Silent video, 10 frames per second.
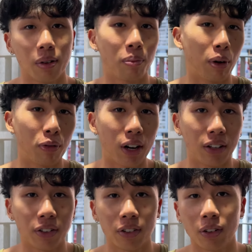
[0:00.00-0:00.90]
my
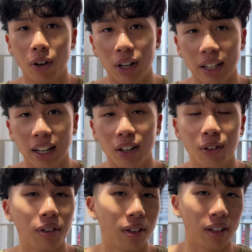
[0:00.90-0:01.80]
friends on a night out
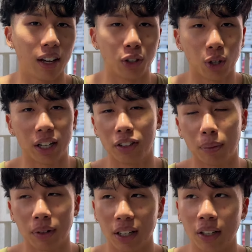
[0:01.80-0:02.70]
I try
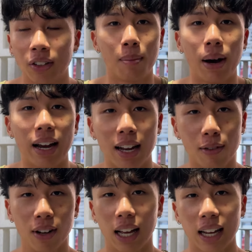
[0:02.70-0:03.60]
some things, but I
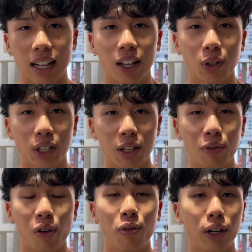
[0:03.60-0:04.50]
never like indulged in it
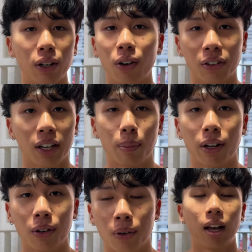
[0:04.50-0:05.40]
for a very long time now.